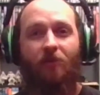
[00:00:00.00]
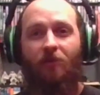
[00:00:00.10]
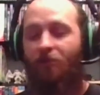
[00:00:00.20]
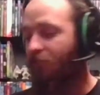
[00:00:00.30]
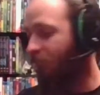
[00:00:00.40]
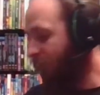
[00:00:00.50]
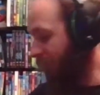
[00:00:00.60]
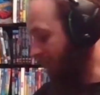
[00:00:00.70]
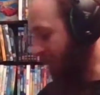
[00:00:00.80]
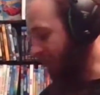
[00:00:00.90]
So
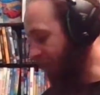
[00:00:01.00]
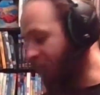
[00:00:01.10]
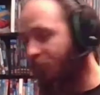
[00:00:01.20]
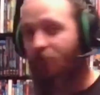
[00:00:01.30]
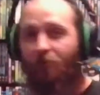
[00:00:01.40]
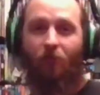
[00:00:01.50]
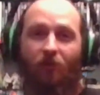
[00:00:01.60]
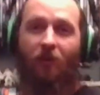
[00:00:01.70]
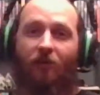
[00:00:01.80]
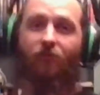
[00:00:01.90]
I guess I'll do one
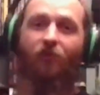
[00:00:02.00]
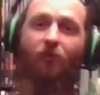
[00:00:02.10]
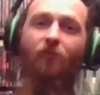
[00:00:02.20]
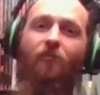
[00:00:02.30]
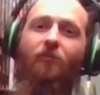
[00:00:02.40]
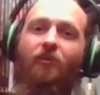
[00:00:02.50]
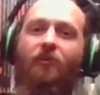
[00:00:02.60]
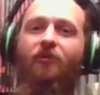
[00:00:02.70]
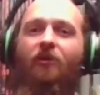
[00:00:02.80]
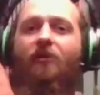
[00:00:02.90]
last view, but this
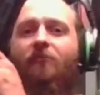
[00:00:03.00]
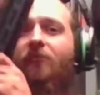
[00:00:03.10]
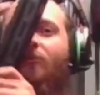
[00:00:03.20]
time we'll go